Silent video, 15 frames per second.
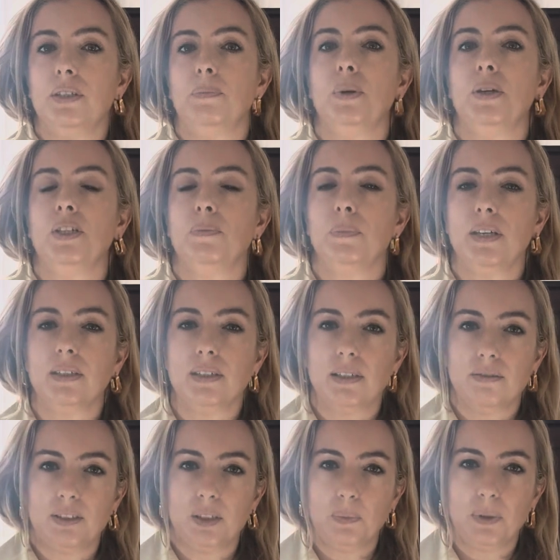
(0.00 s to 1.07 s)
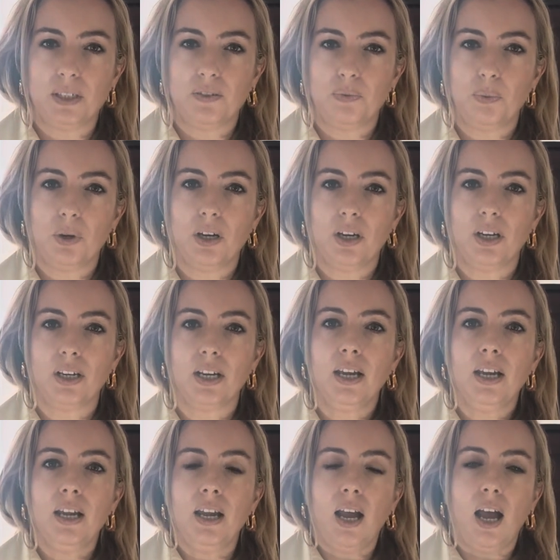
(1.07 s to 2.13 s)
supposed to be a serious piece of work.
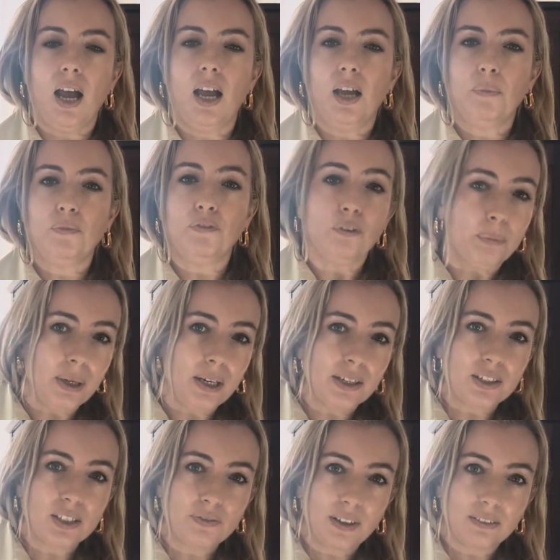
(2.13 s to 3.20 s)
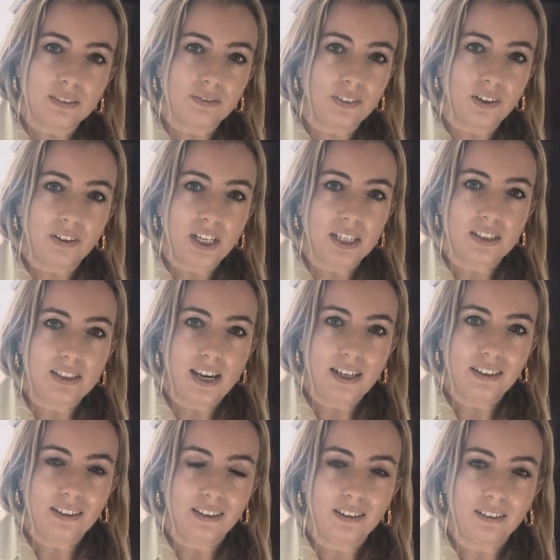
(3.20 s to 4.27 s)
For me, I just found it very
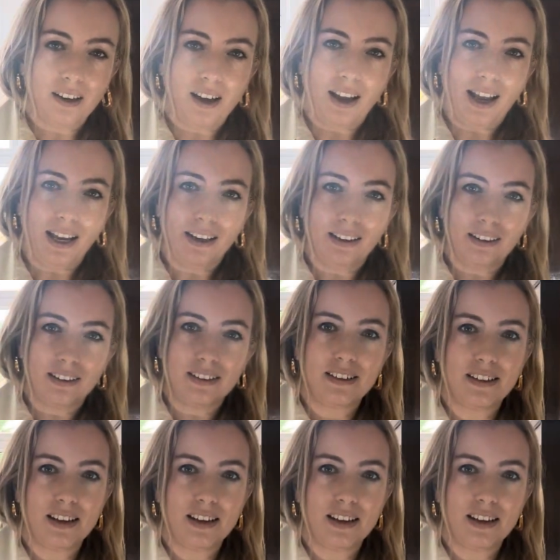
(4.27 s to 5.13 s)
entertaining, and